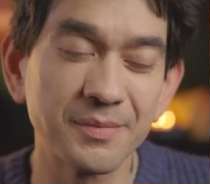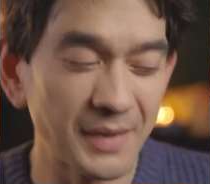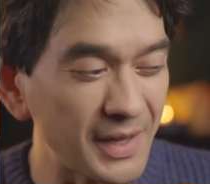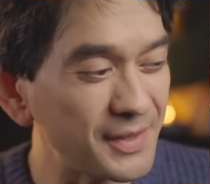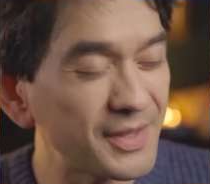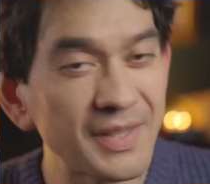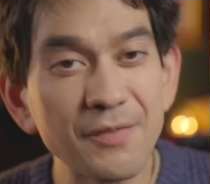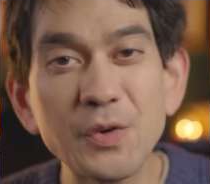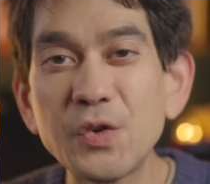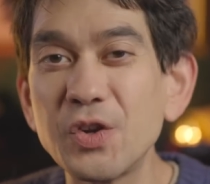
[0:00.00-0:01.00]
And
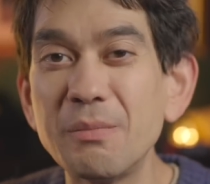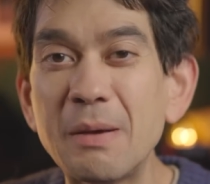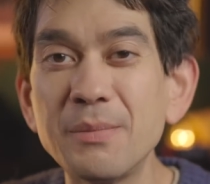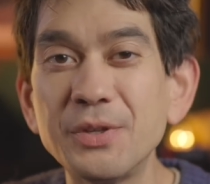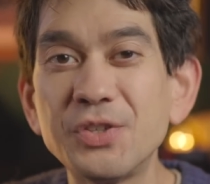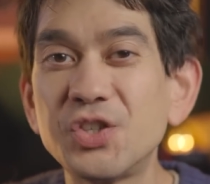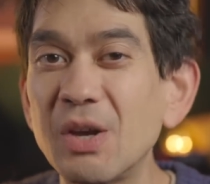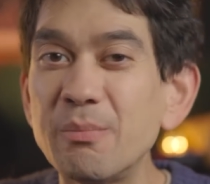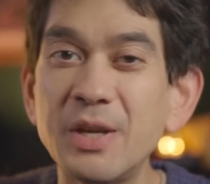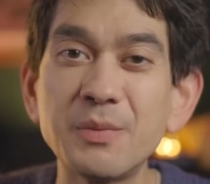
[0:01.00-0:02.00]
several group members
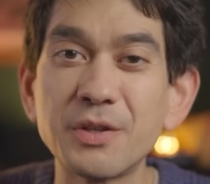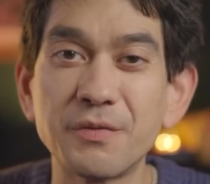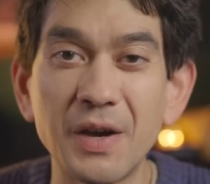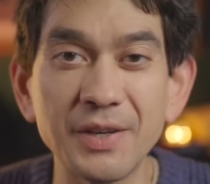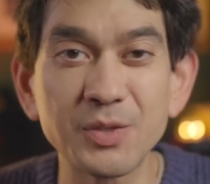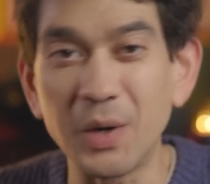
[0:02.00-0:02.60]
jump in with advice.